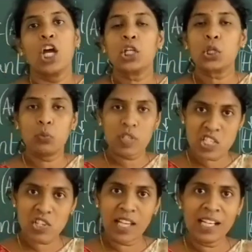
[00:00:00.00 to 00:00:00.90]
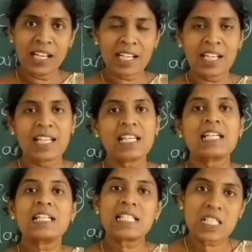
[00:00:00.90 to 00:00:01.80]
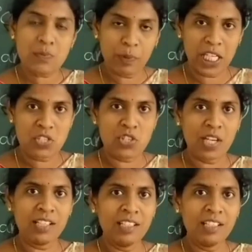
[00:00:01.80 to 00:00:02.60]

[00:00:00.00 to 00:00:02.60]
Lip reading: Nutrition, respiration,